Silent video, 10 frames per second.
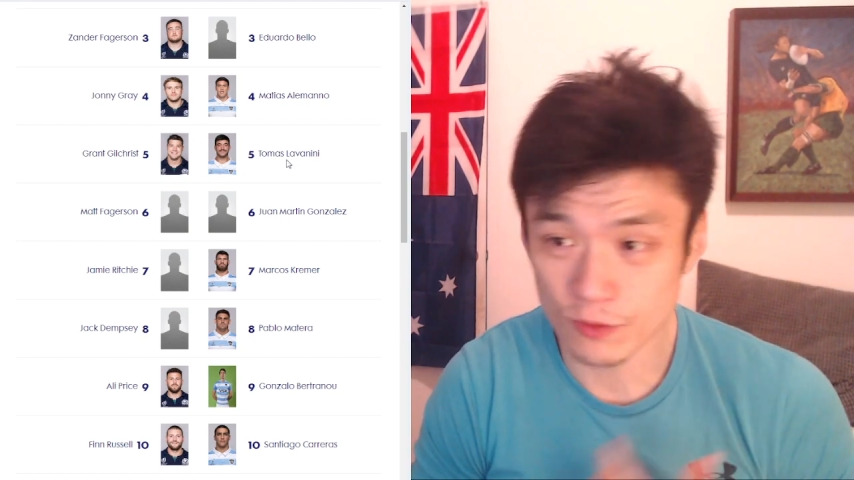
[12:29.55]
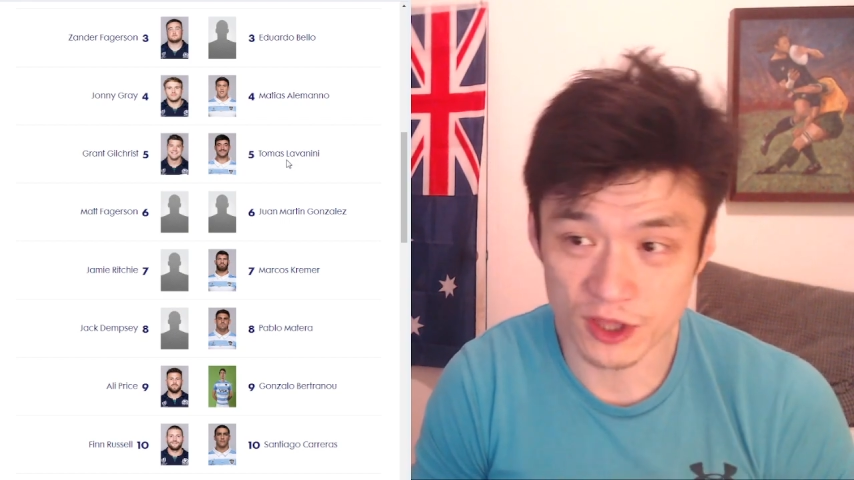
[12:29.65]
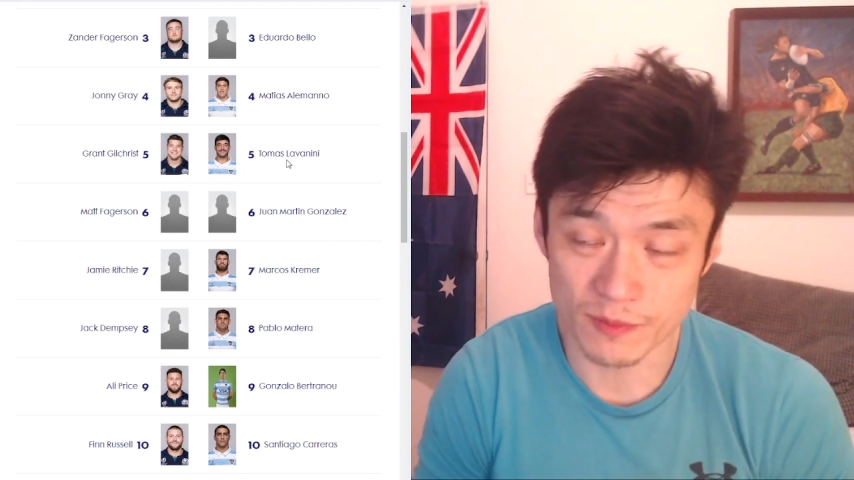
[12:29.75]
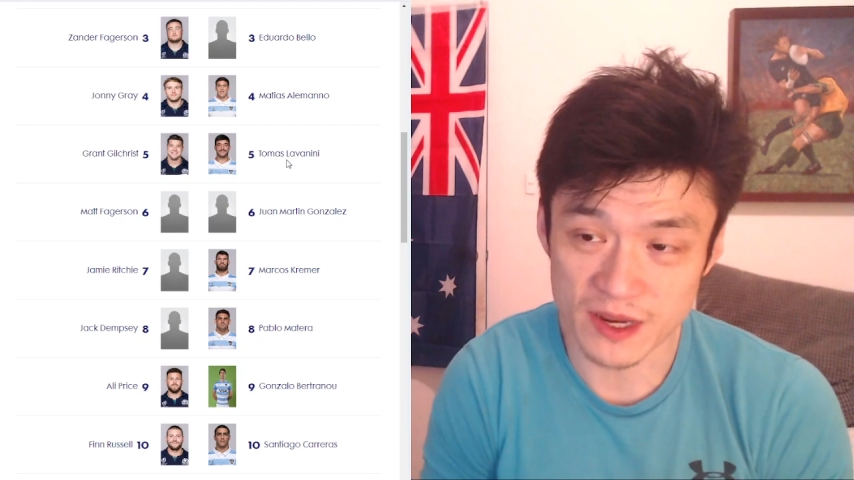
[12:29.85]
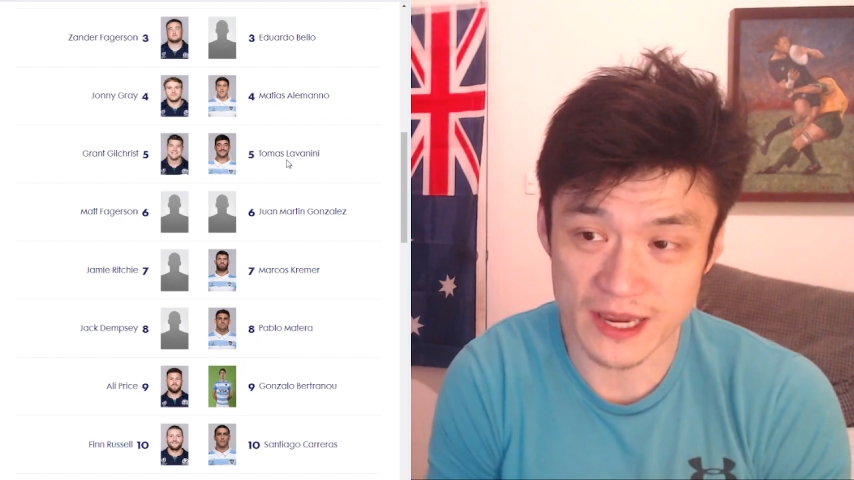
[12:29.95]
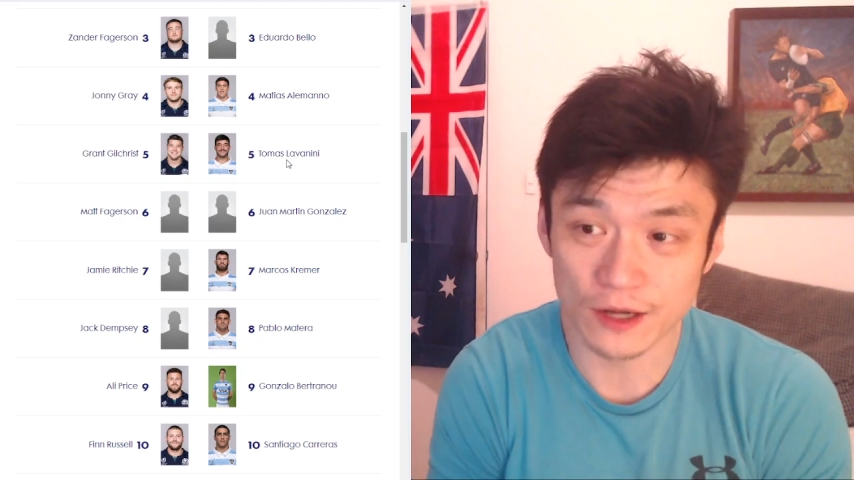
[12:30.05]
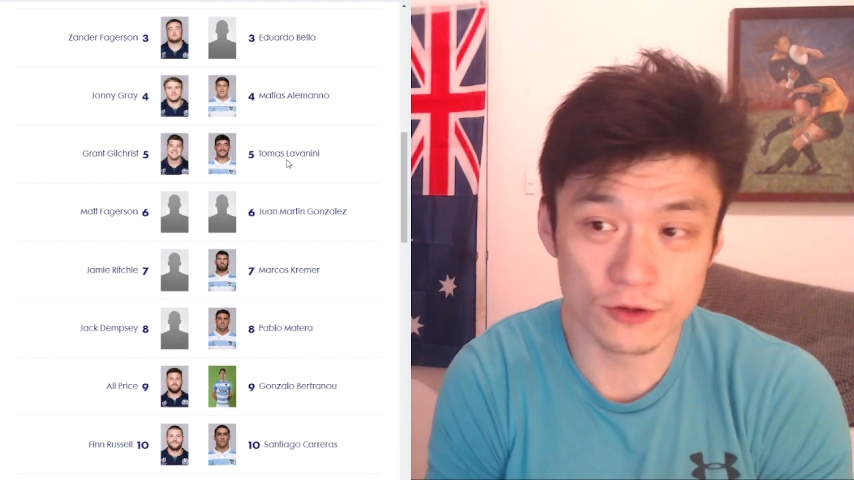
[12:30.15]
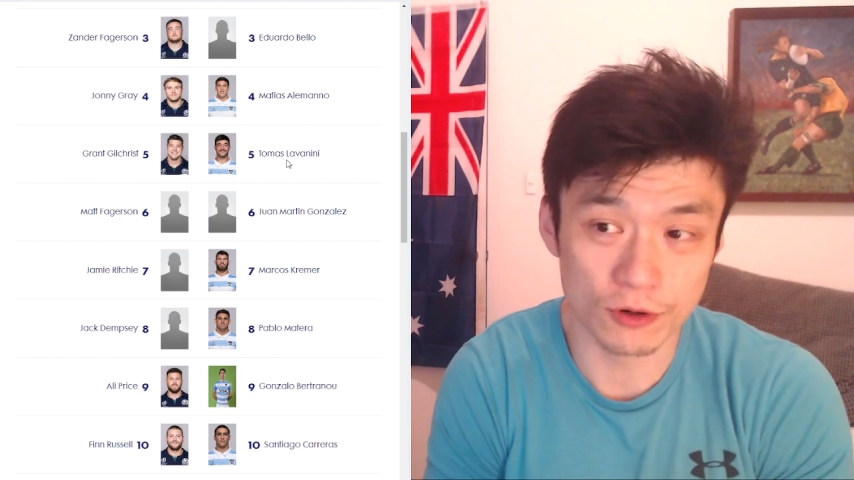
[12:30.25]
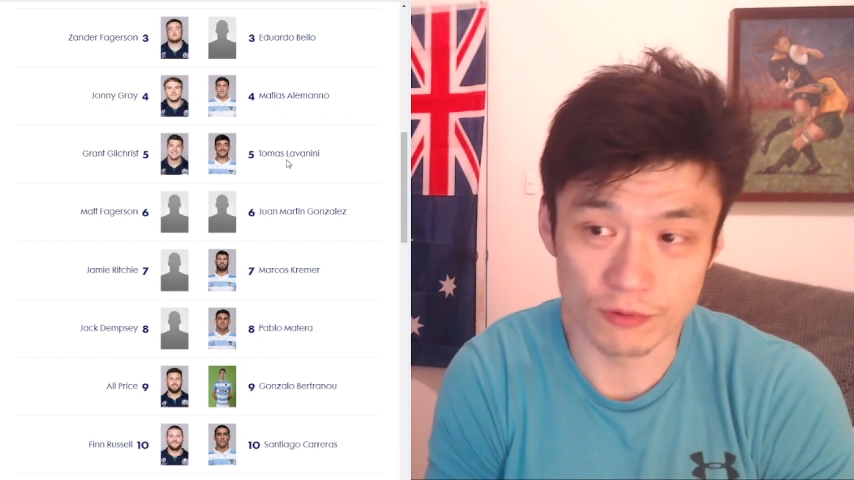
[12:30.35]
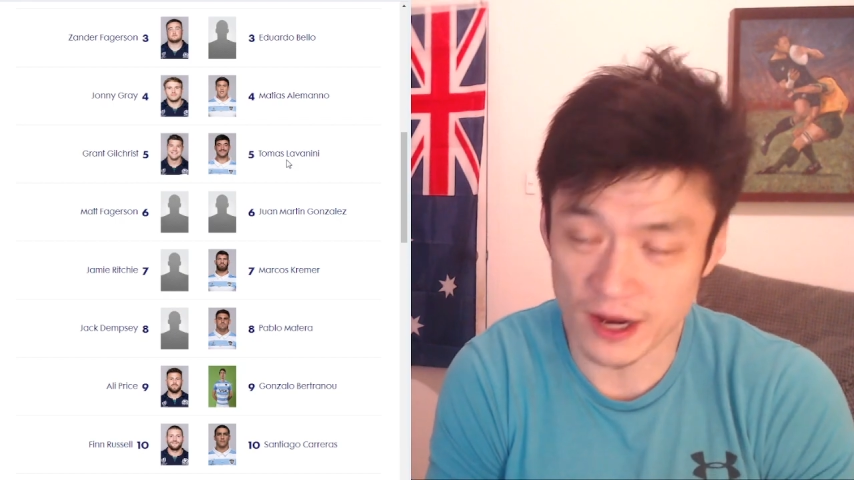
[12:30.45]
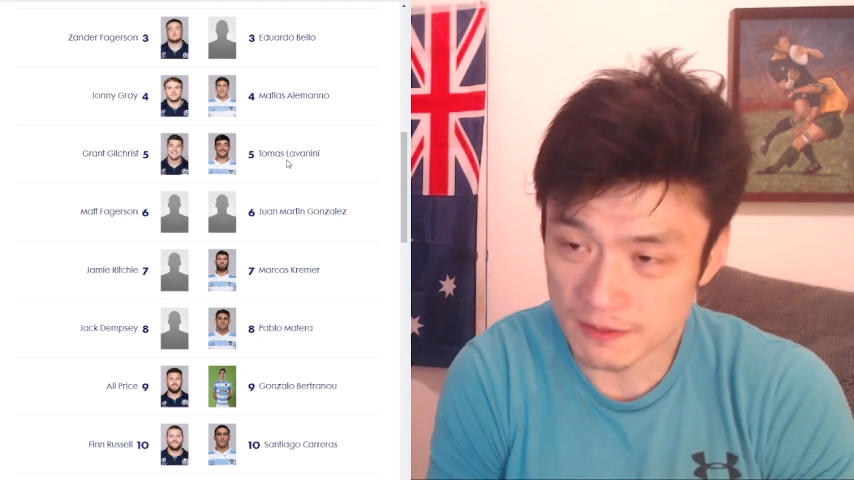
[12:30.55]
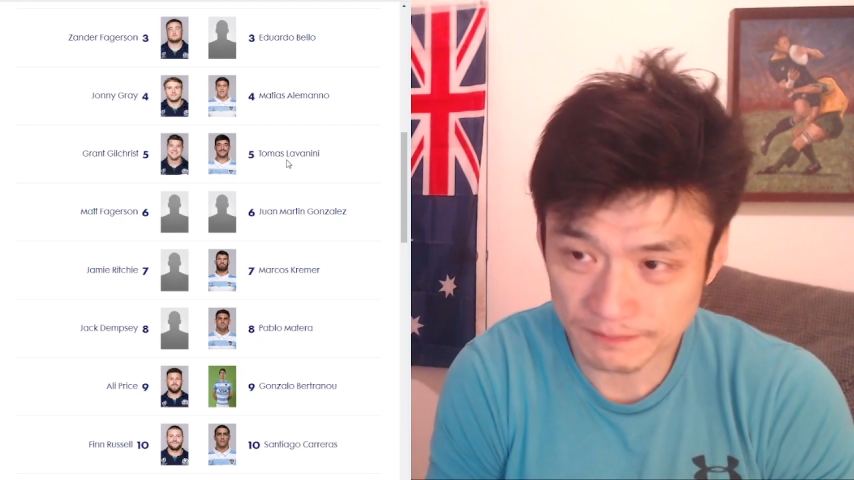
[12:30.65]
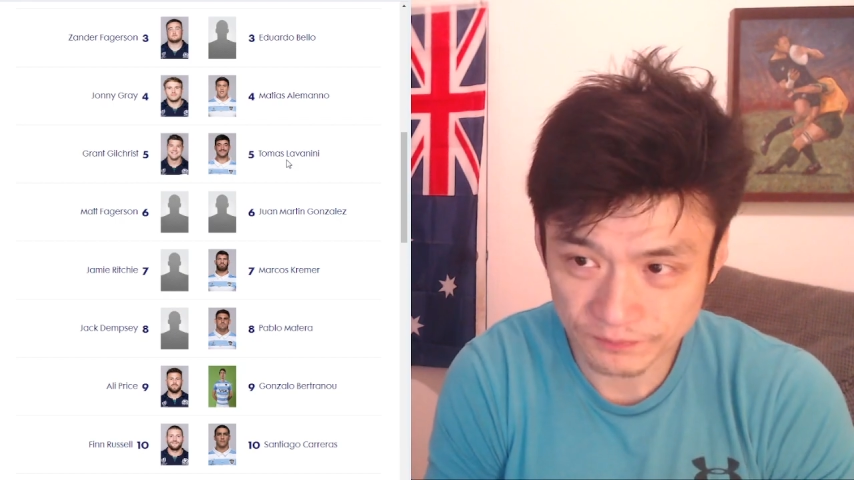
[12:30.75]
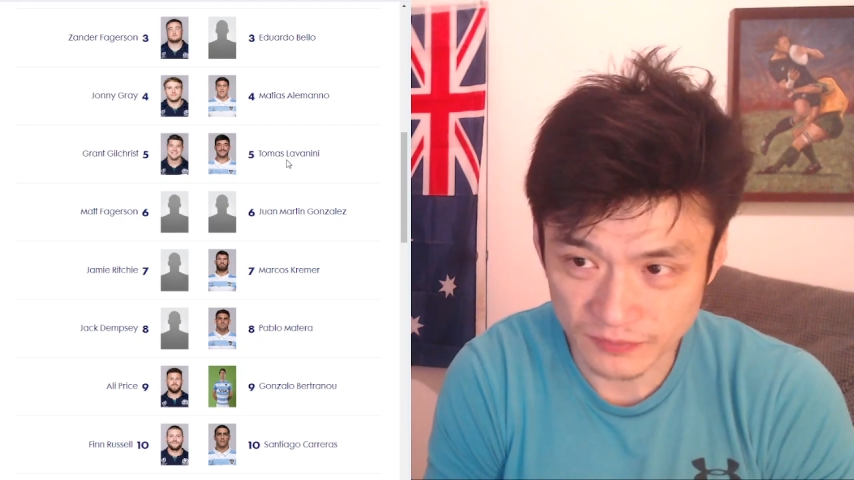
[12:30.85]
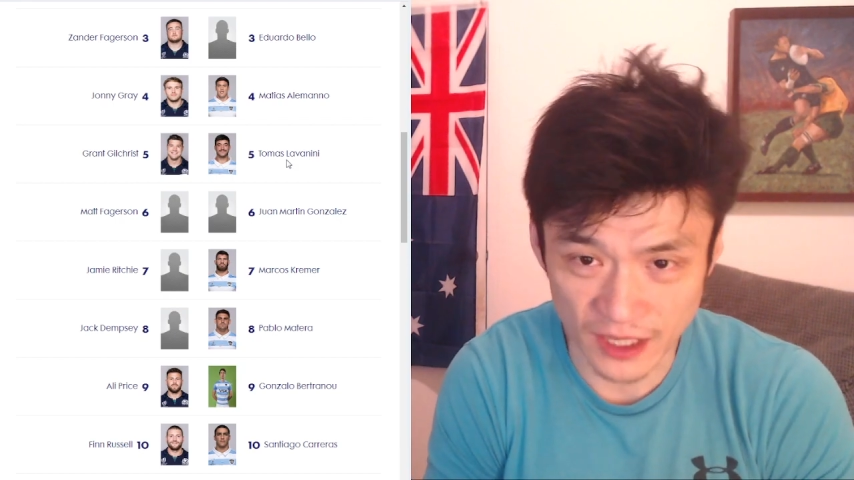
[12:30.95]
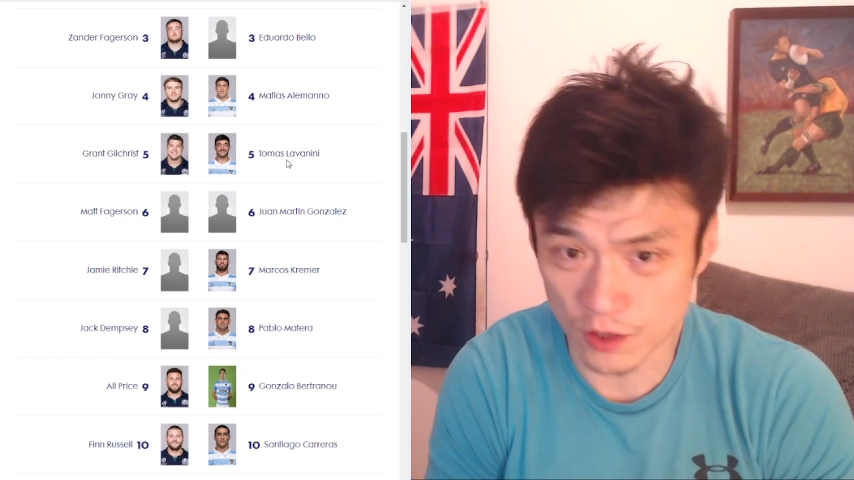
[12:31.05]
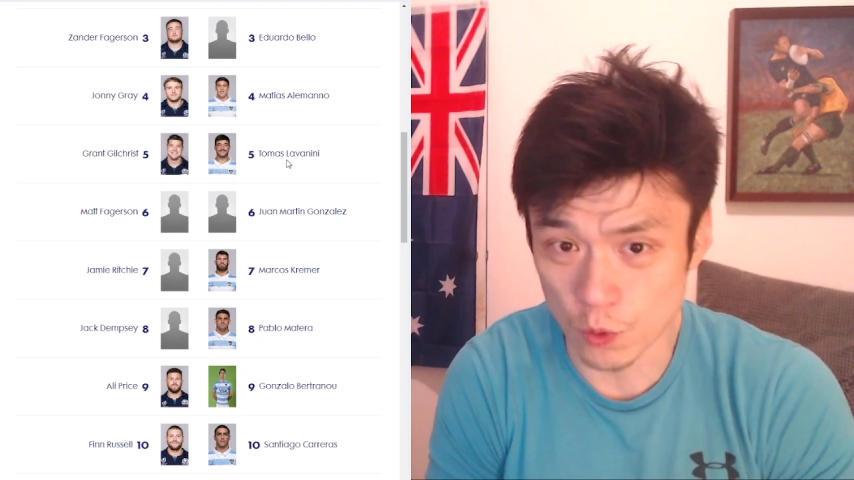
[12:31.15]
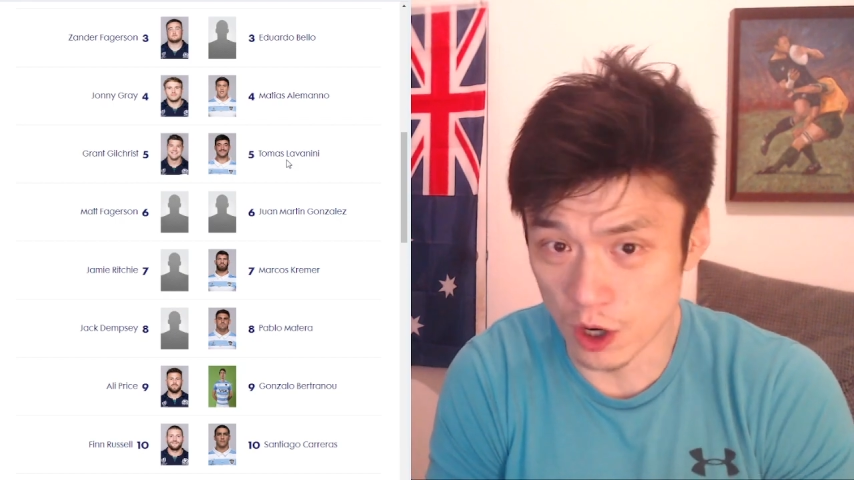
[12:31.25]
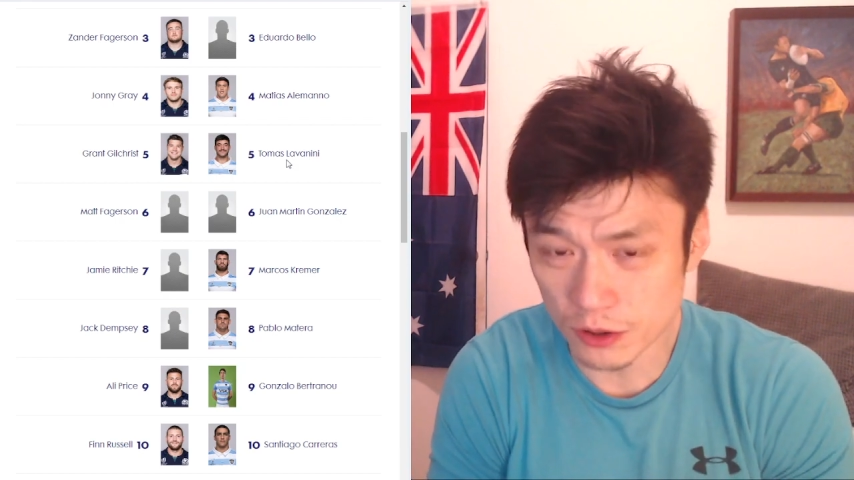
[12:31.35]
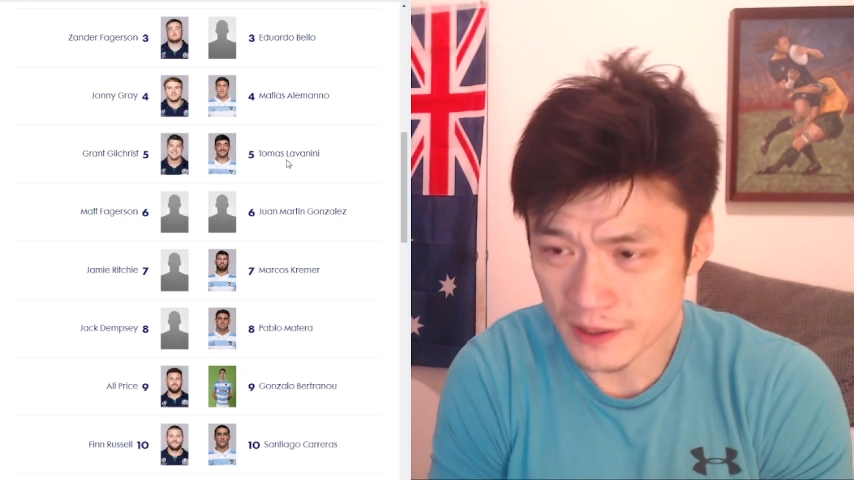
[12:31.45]
whether it be yellow or red, in the
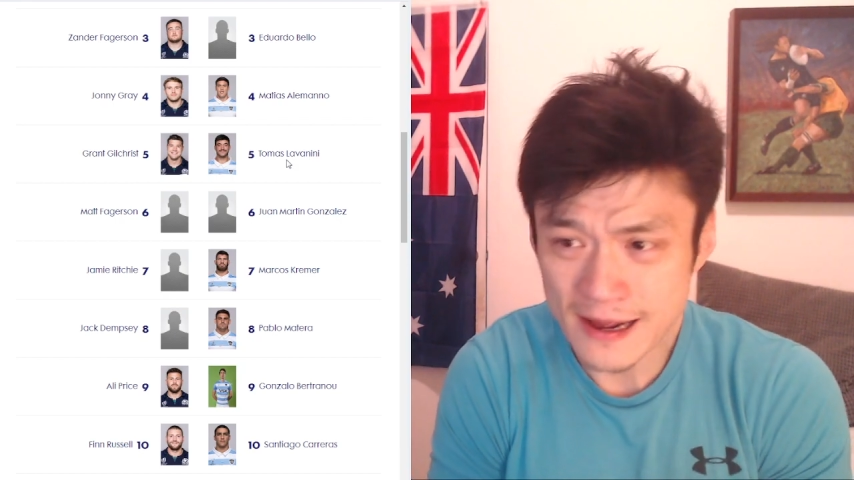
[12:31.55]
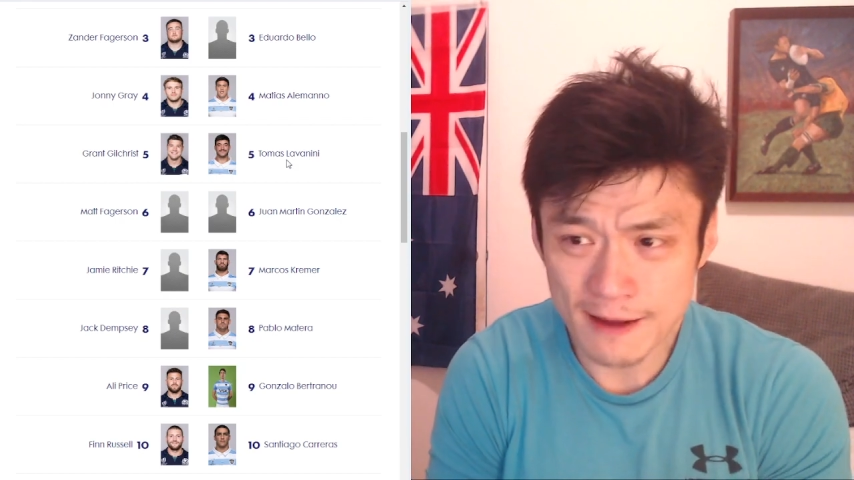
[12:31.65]
world.